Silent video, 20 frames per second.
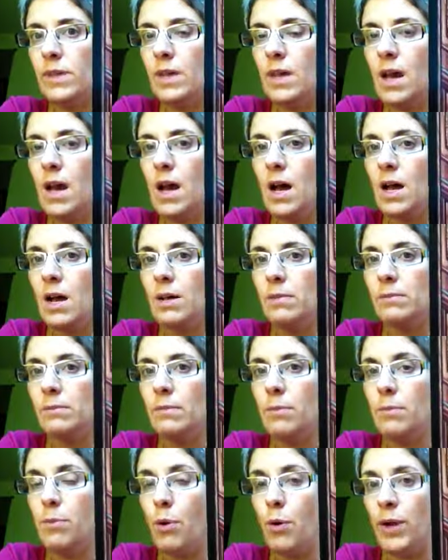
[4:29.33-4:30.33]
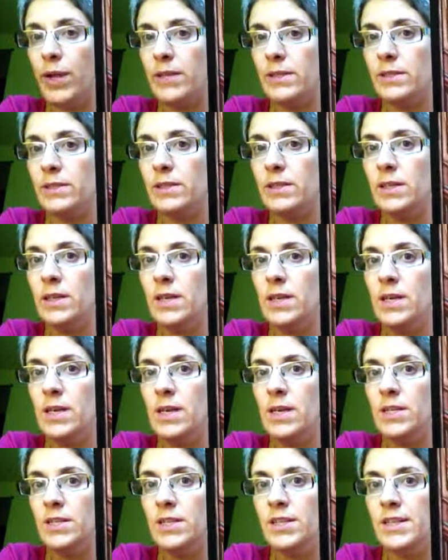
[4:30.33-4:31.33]
point
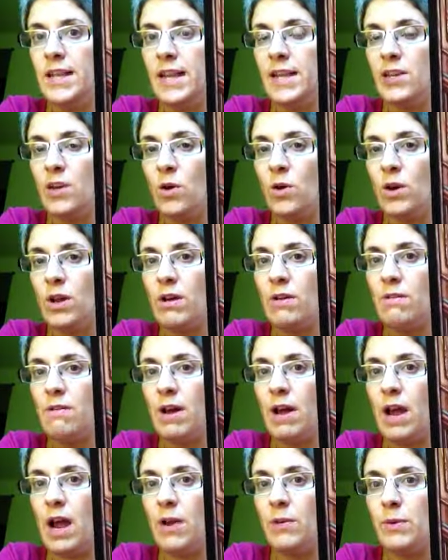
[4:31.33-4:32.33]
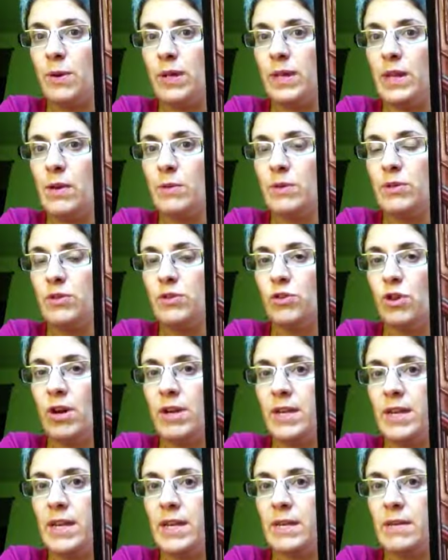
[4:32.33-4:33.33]
to take note of. I really was
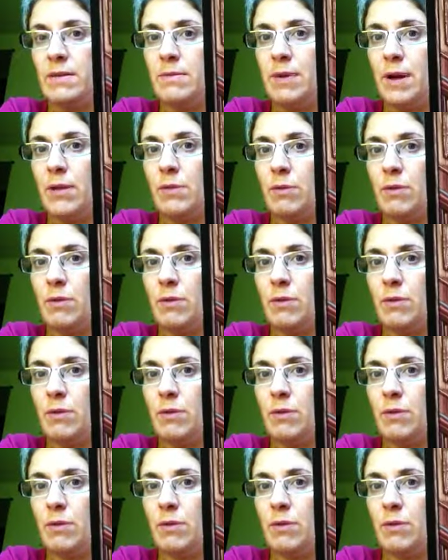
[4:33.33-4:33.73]
drawn in by the